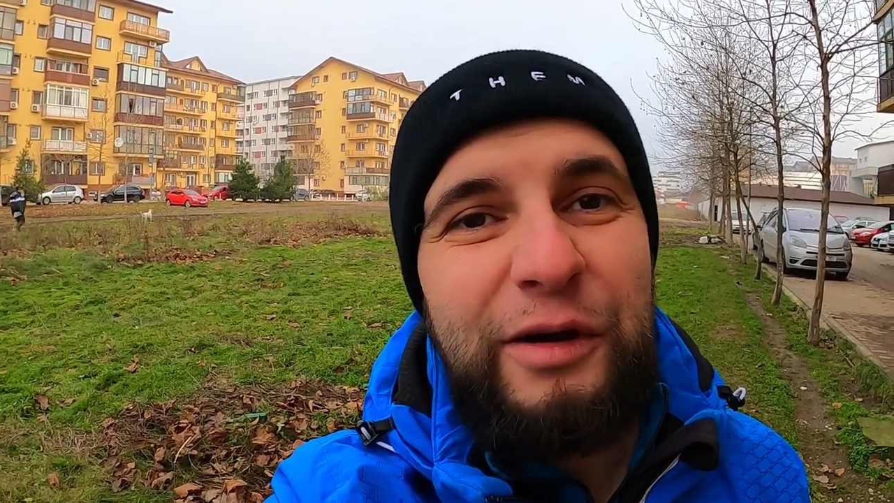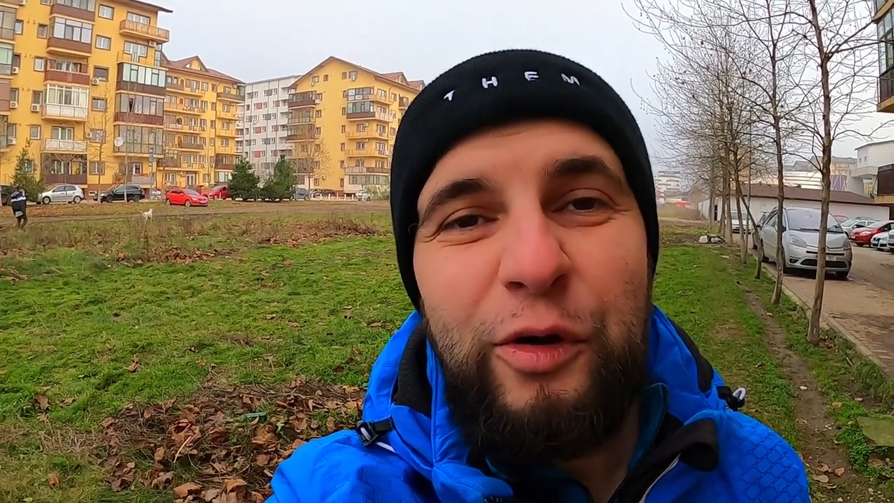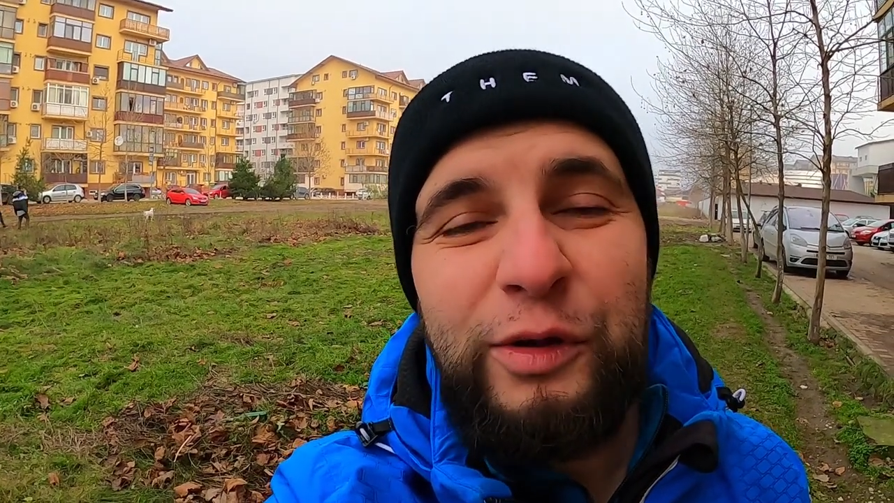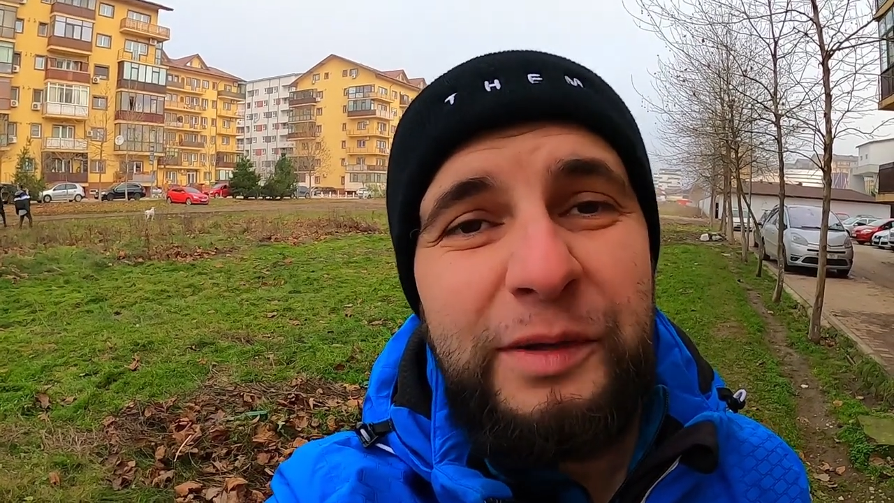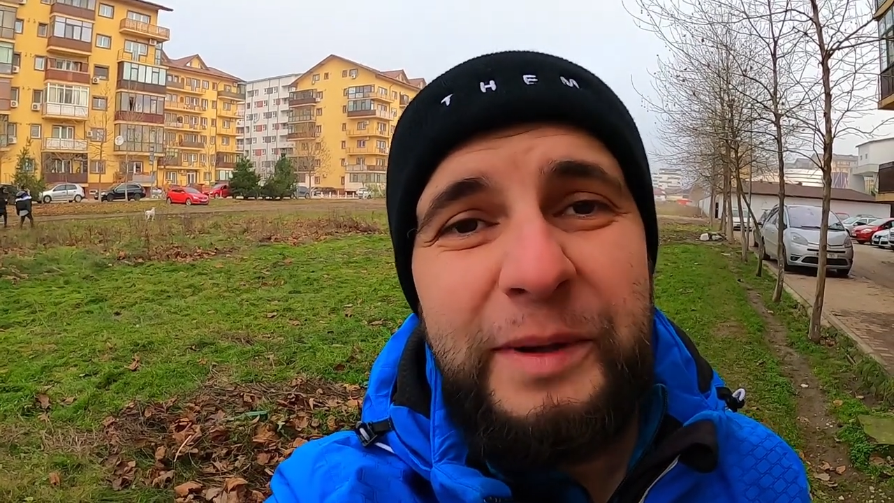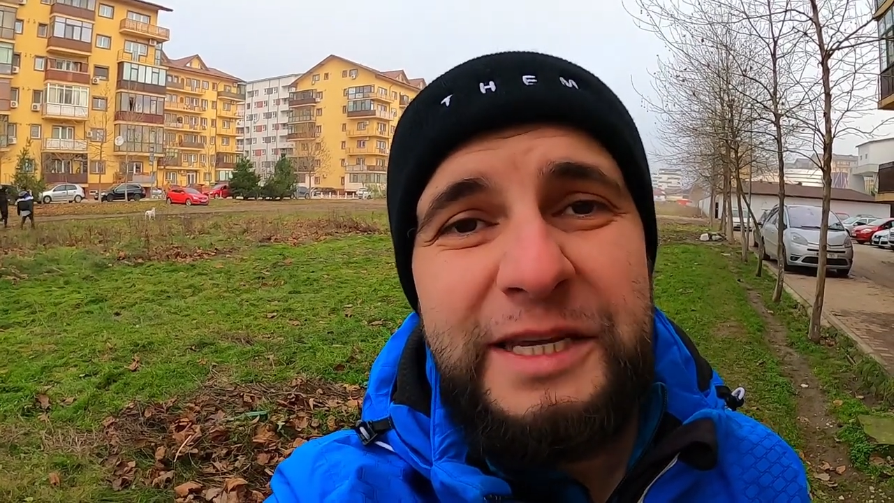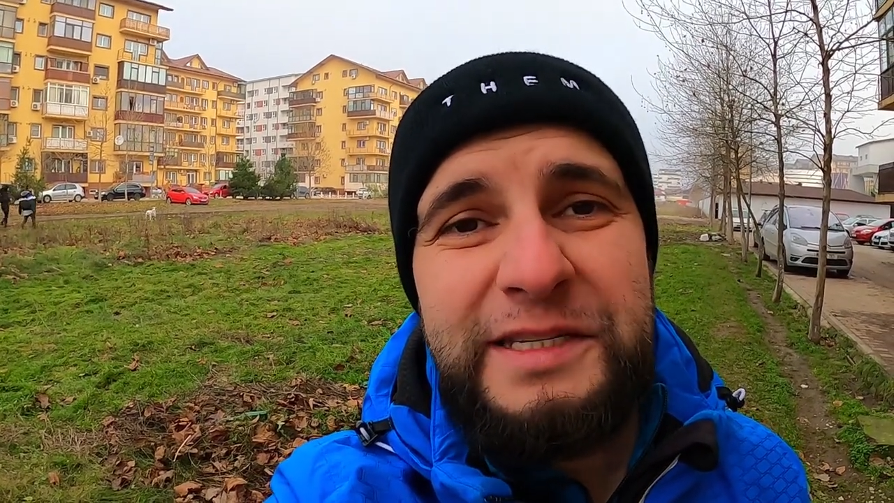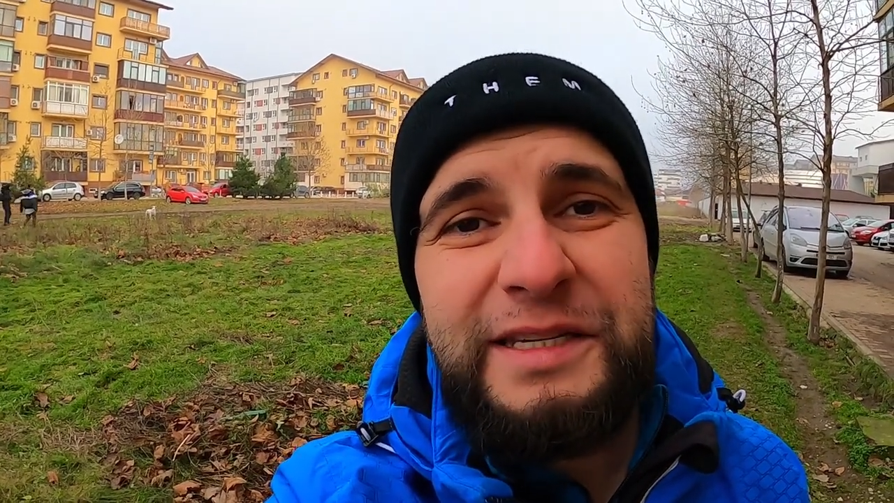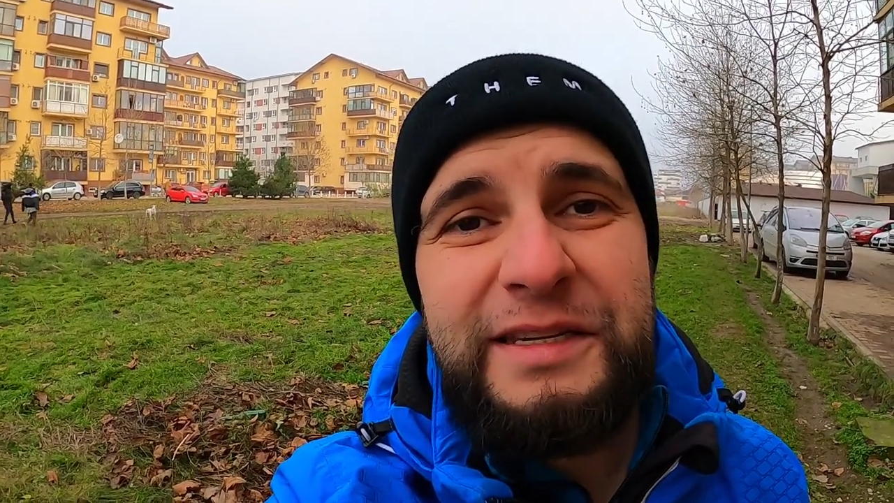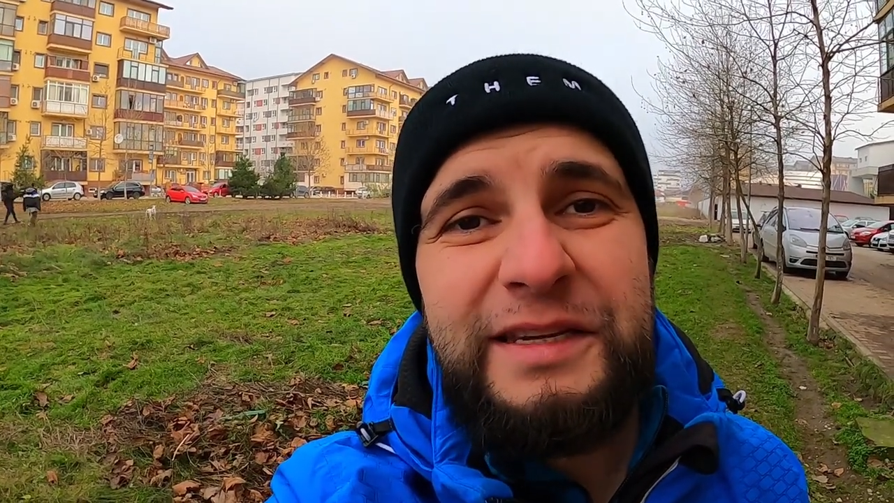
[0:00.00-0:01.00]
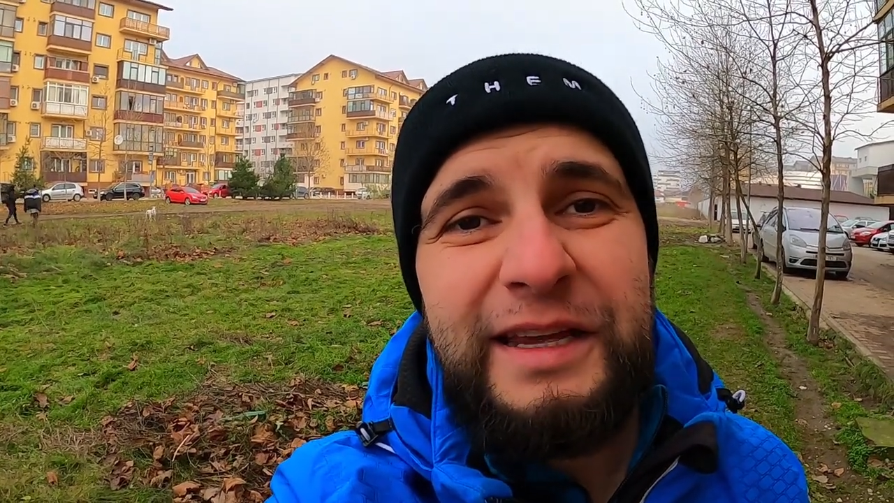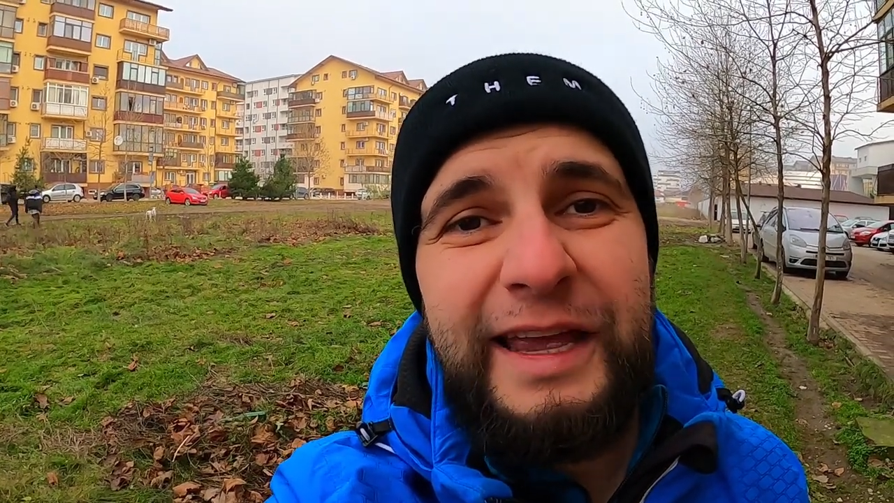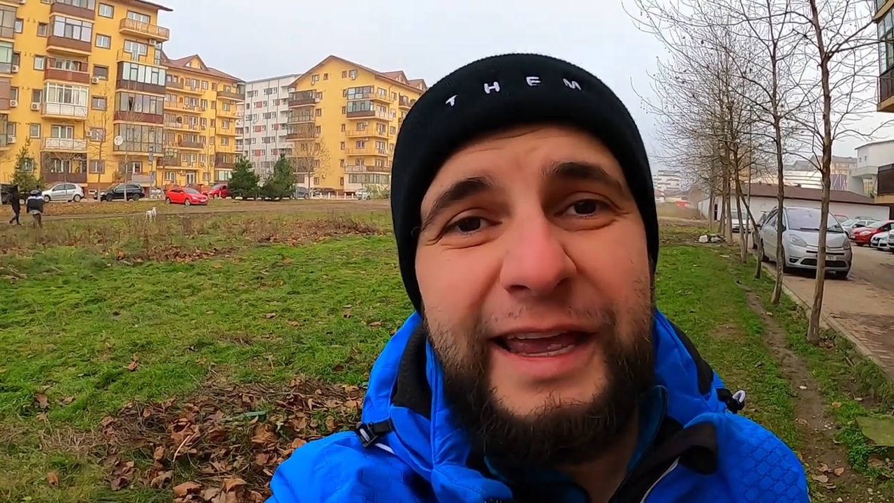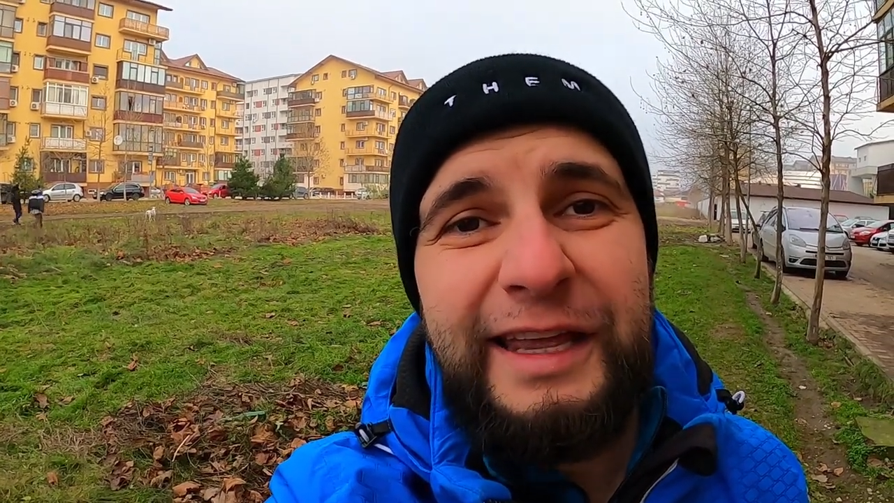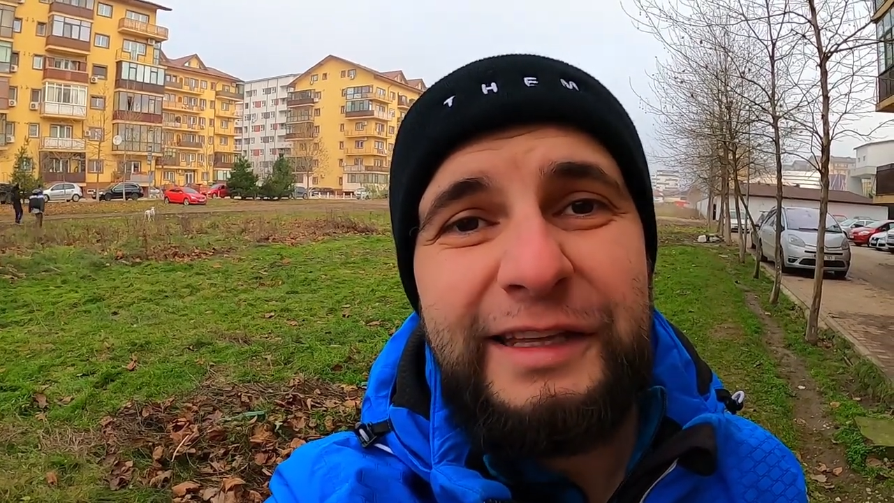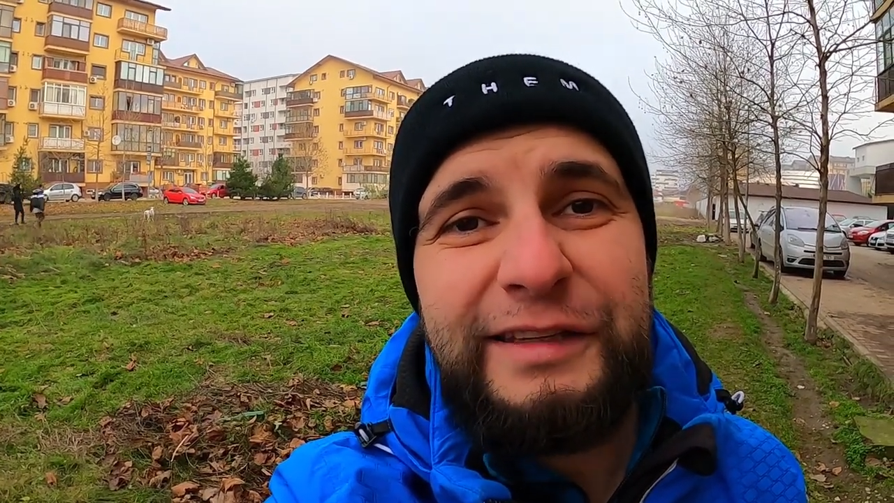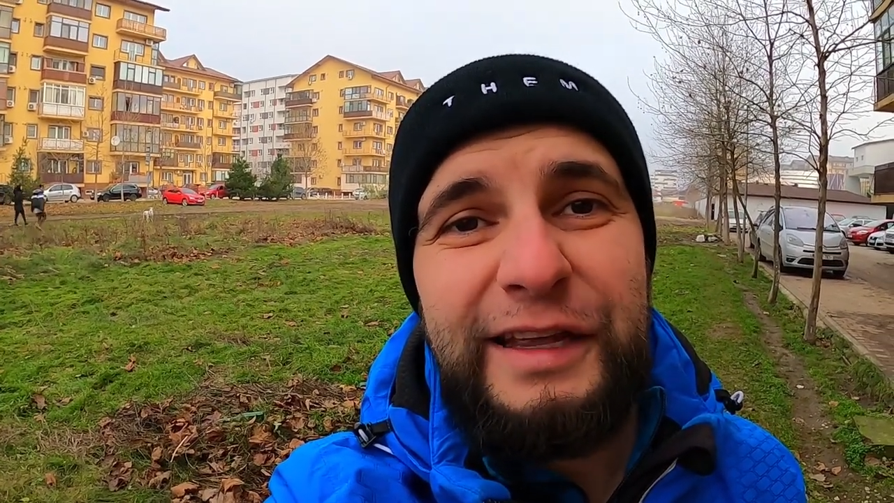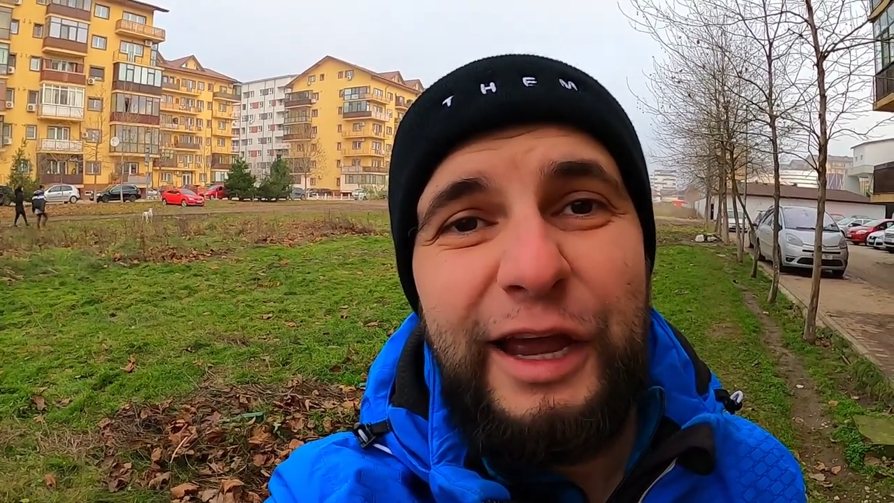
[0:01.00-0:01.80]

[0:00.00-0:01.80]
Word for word: all the best and